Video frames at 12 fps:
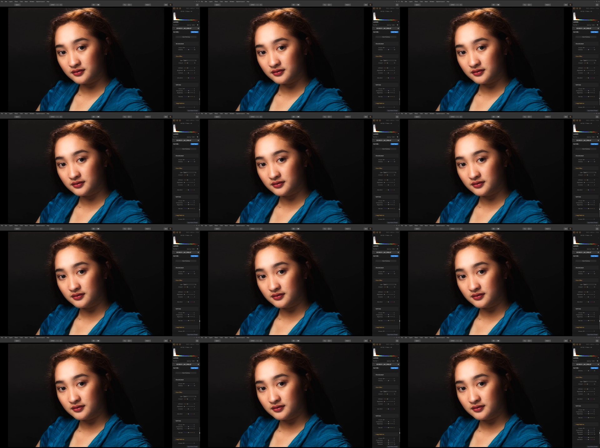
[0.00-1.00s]

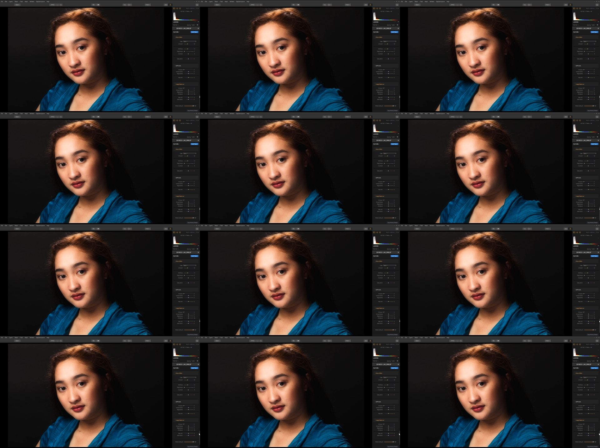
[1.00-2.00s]

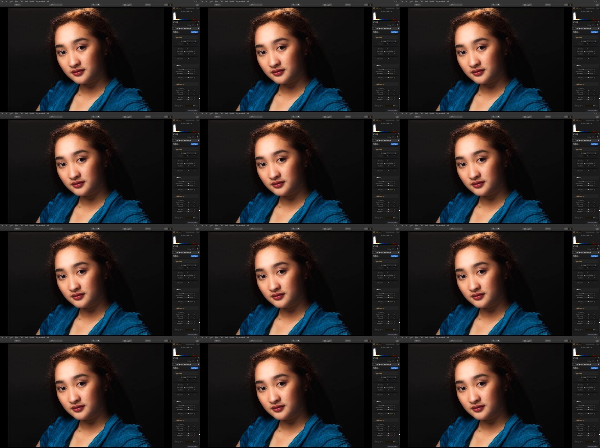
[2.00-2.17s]
Nobody speaks.